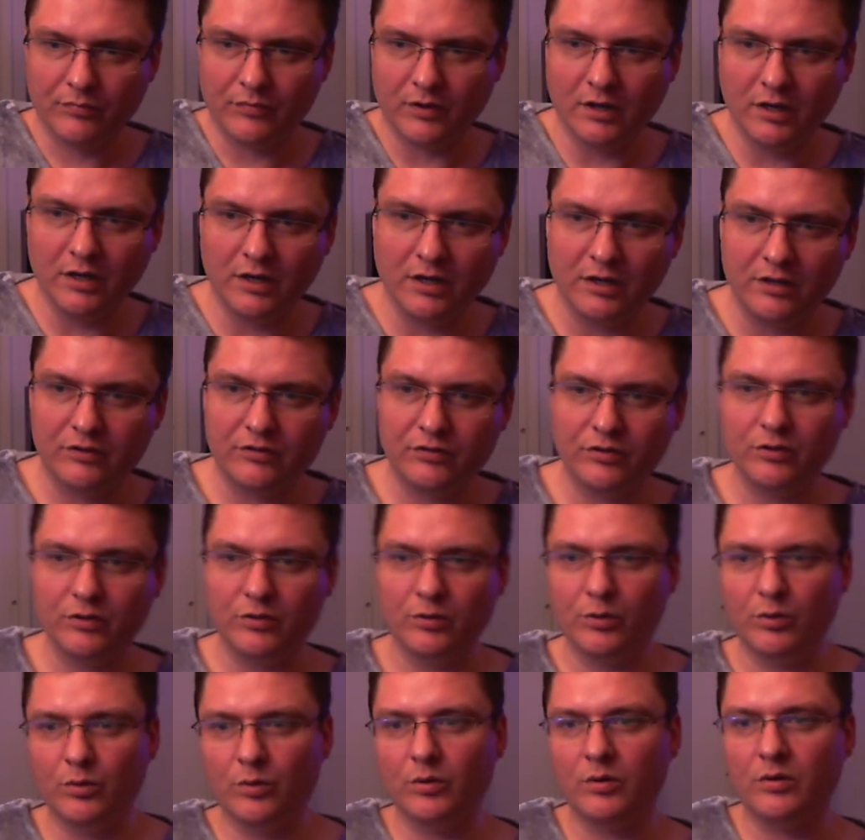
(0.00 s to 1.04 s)
you need
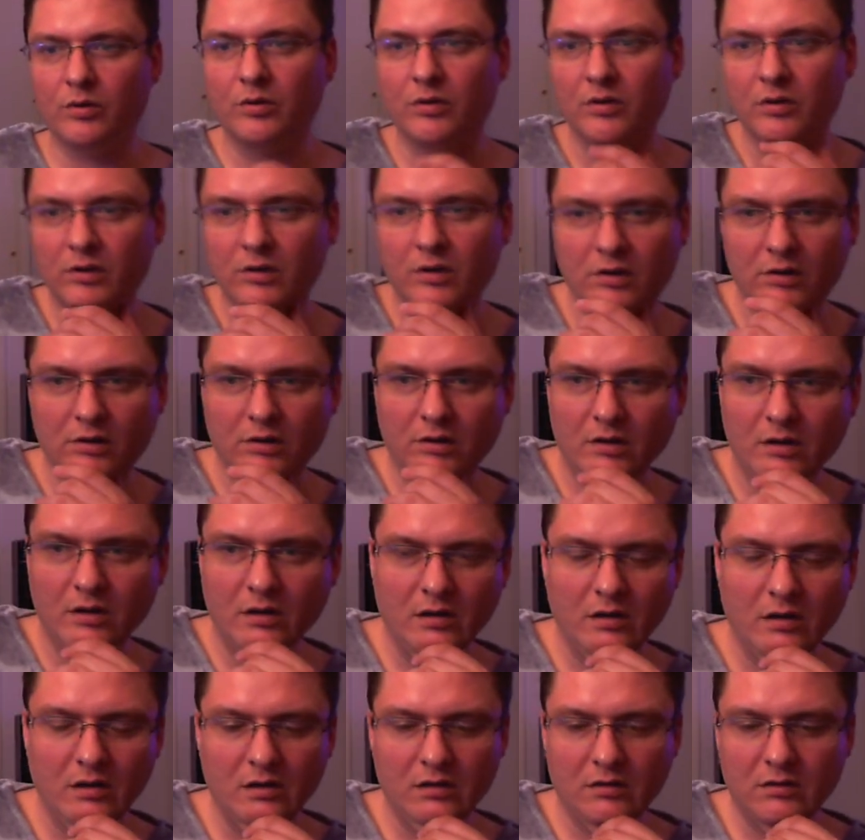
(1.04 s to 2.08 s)
to,
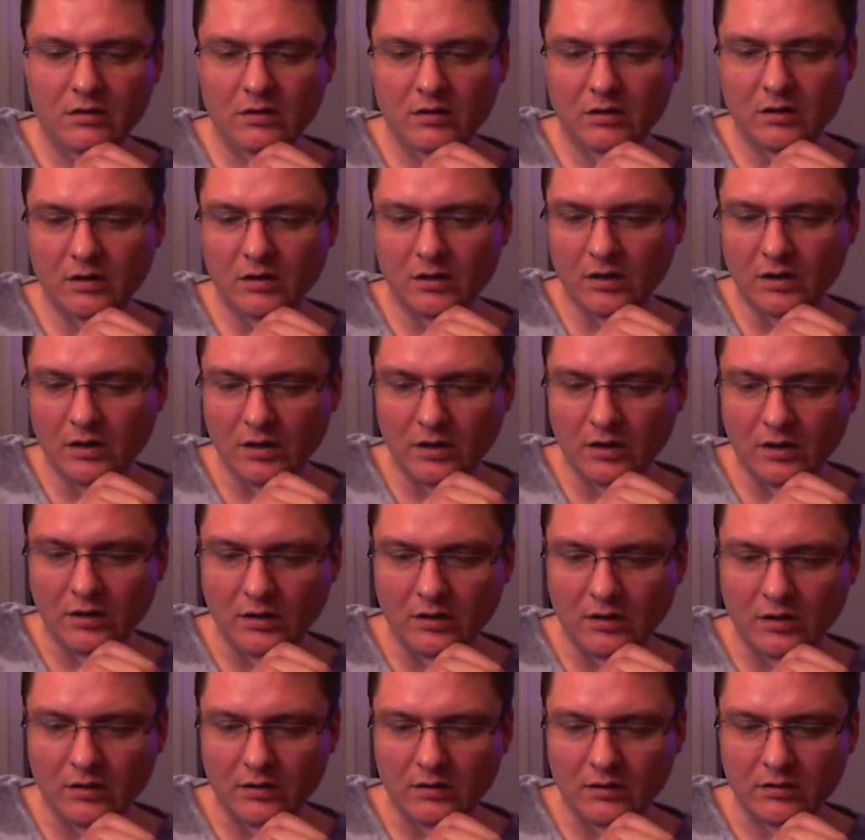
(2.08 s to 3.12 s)

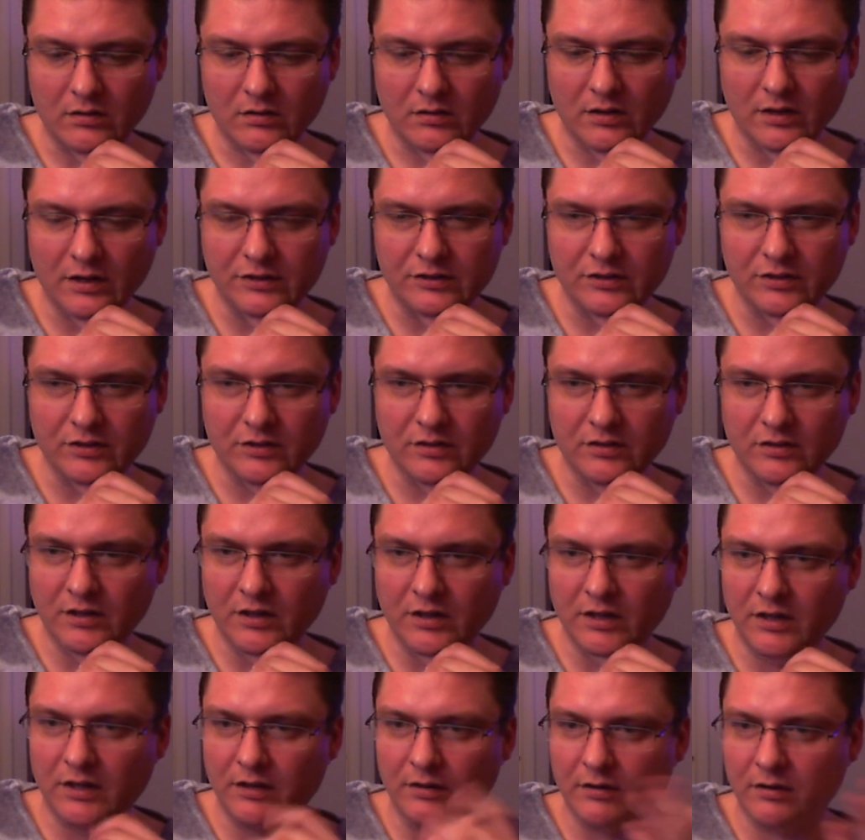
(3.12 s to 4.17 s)
uh, get your, you
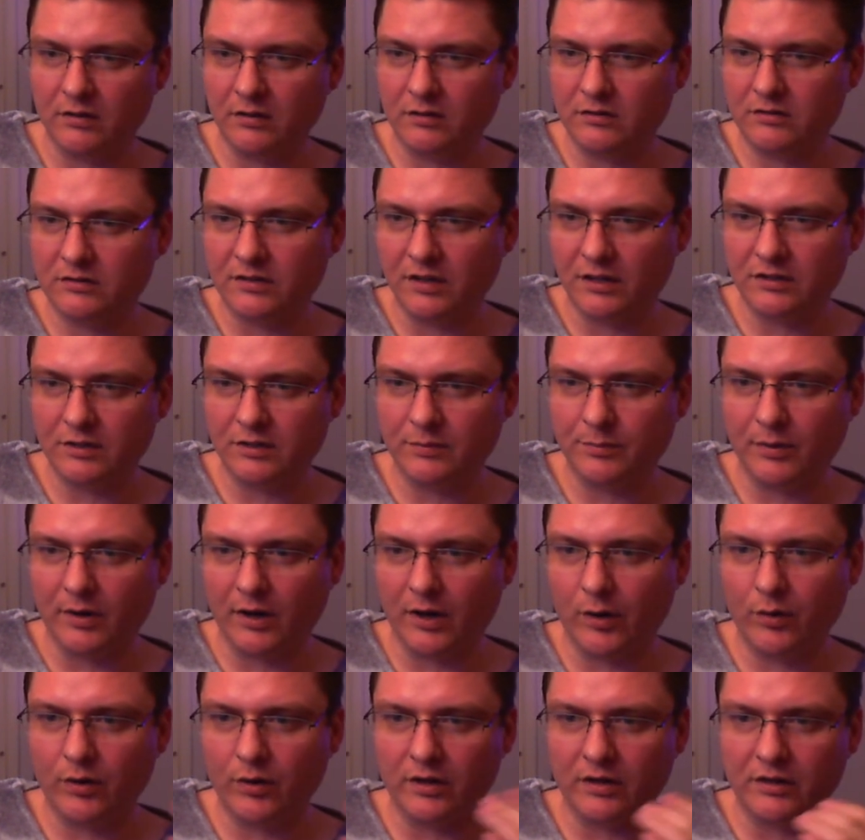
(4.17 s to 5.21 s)
need to set your
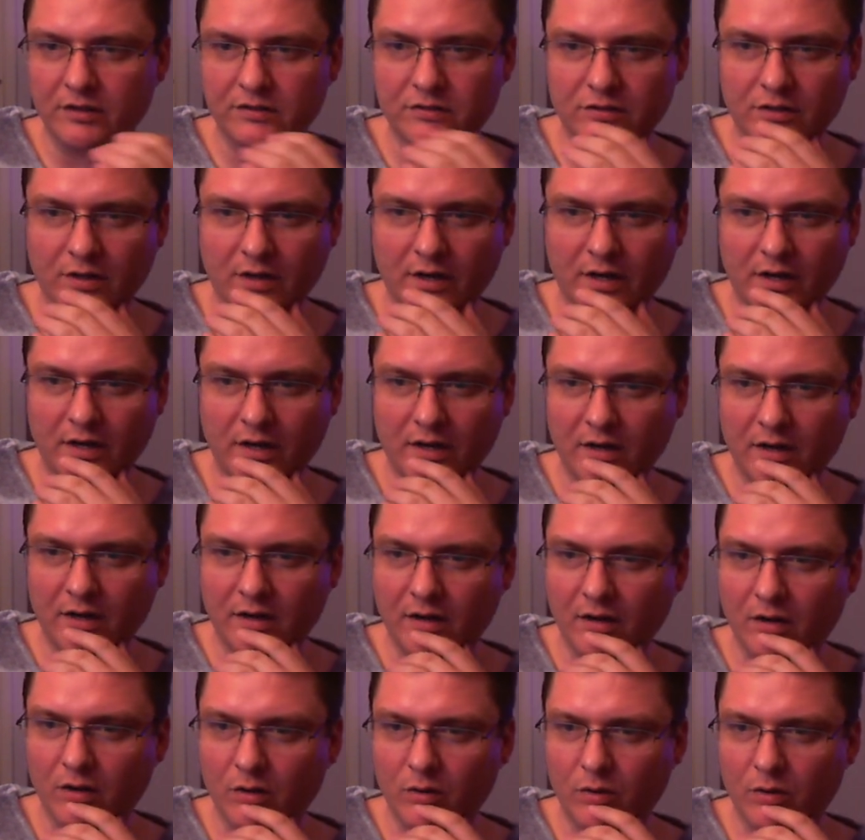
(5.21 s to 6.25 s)
priorities straight and
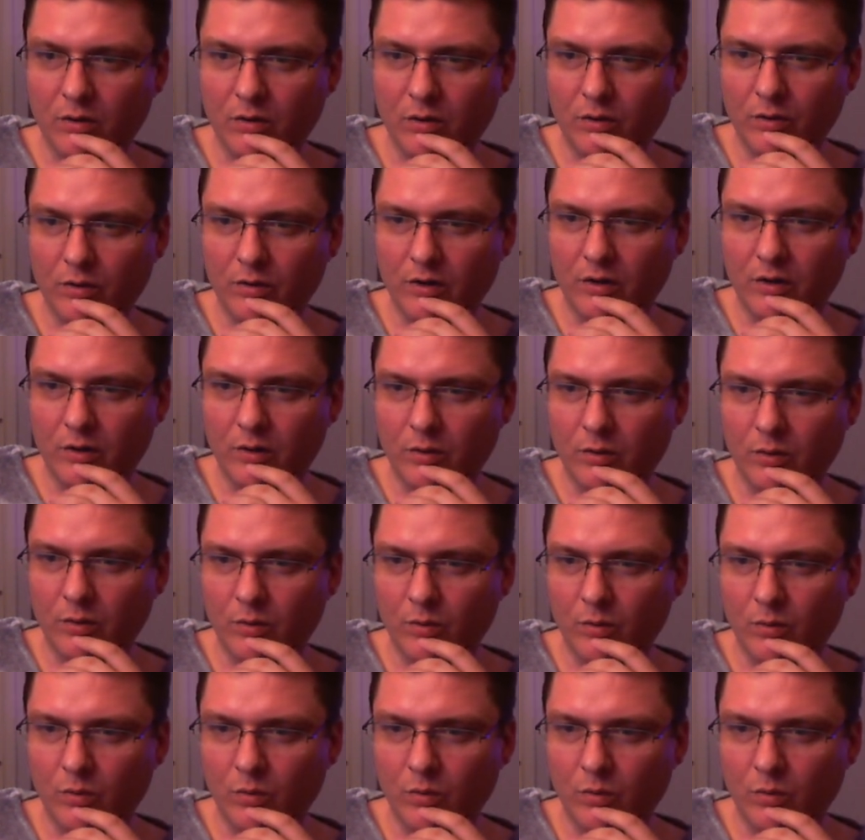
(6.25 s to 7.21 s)
know who you